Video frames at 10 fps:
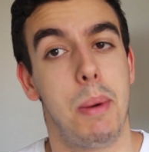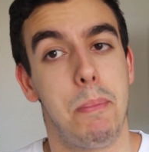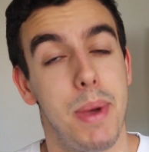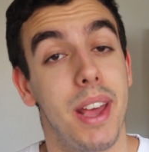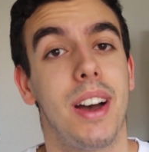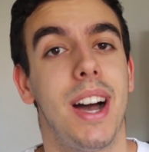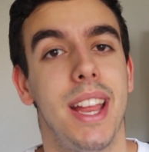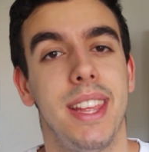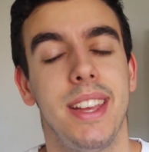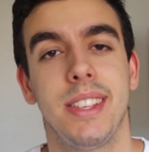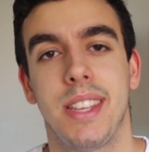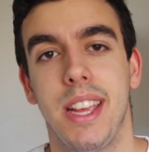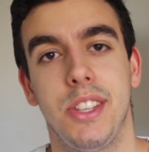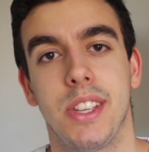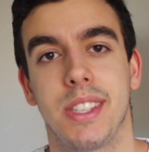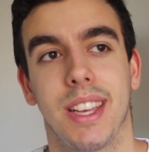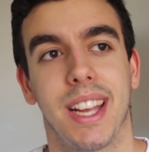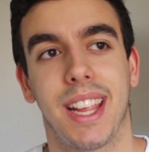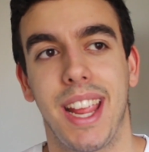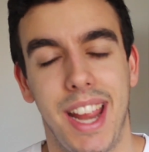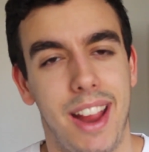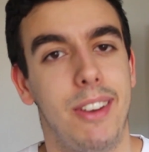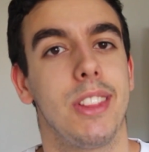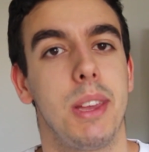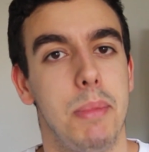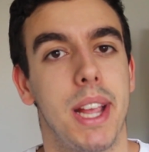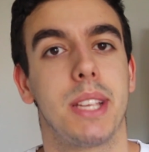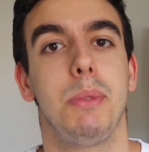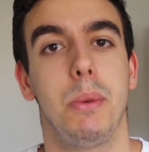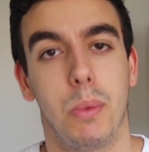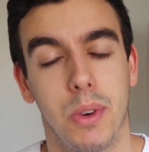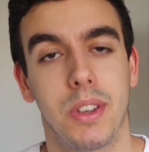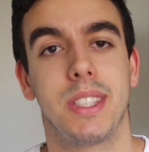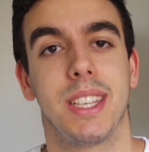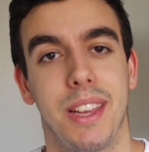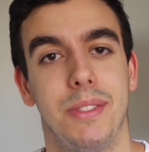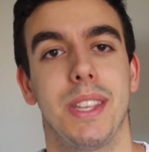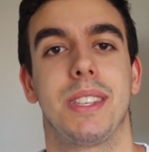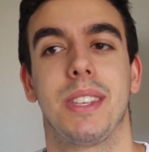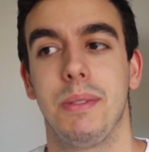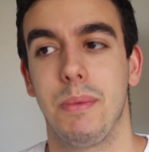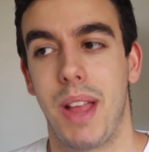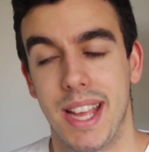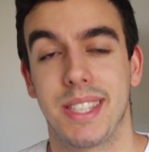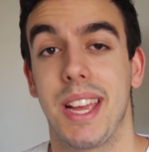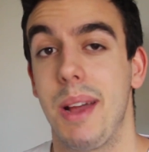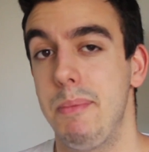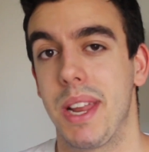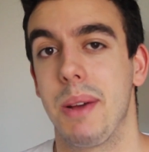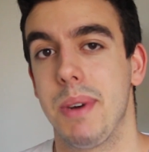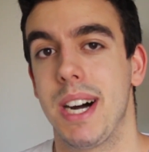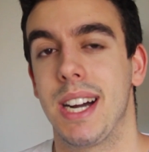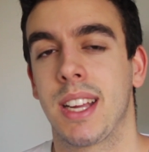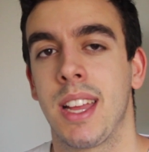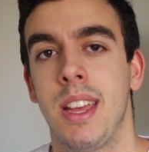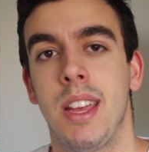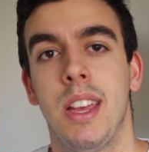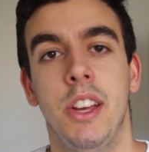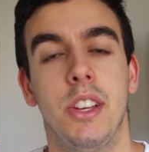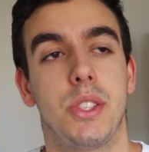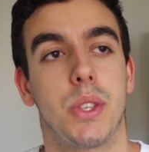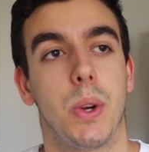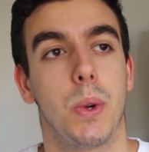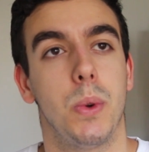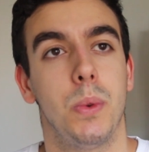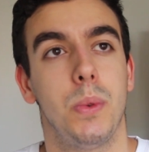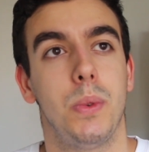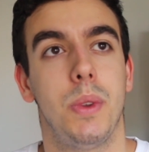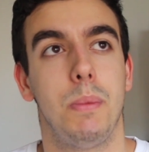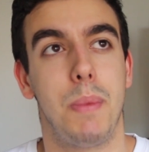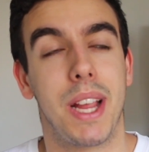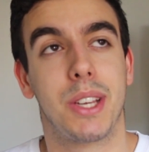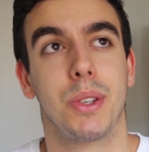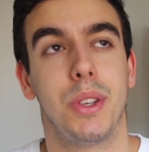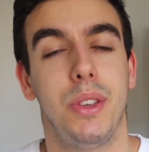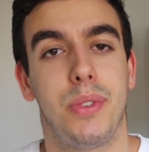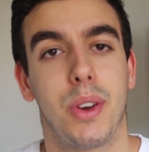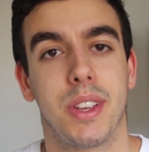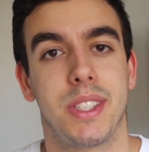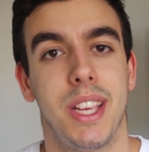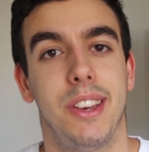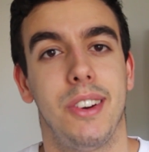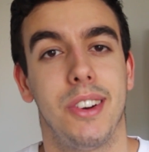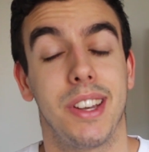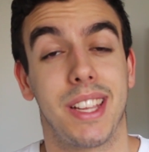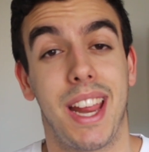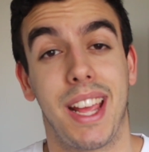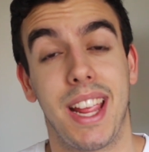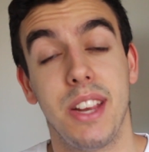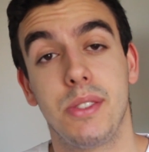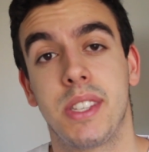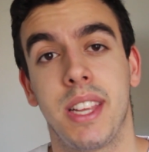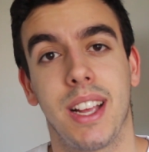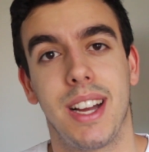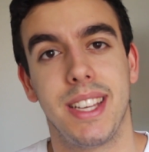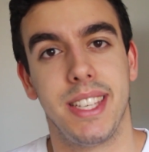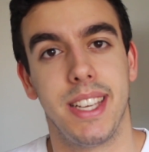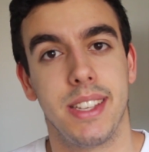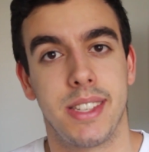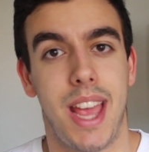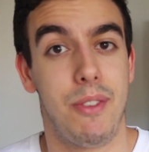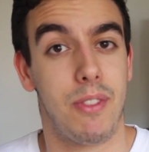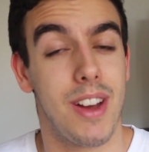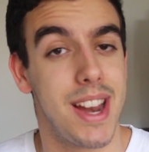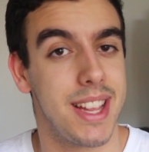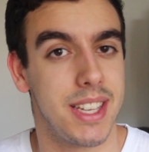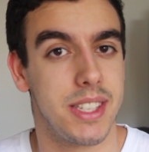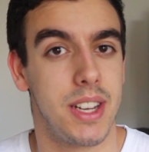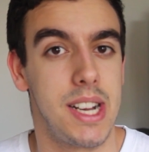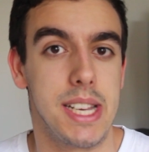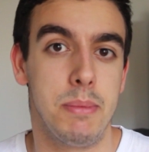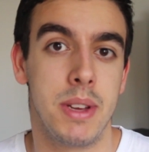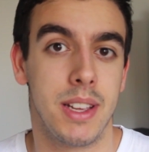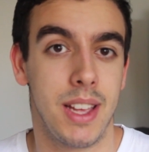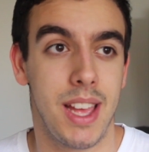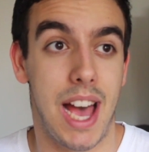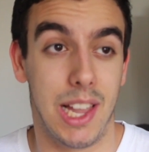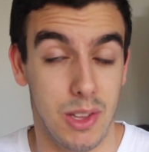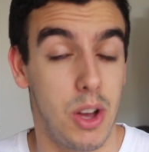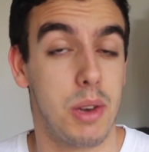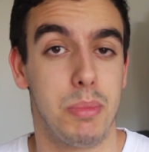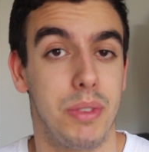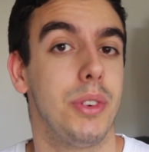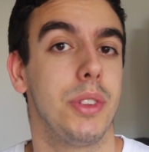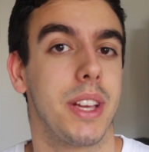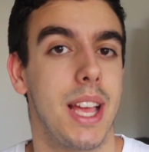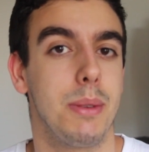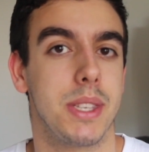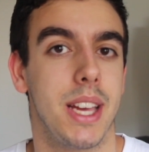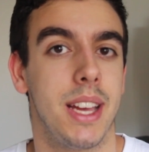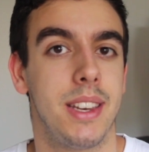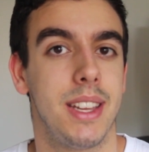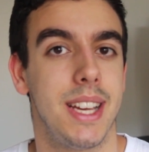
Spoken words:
but better ideas, it just like inherently makes me want to give this essay a better mark. So make sure you focus in on getting interesting ideas and writing to time a lot before the GAMSAT.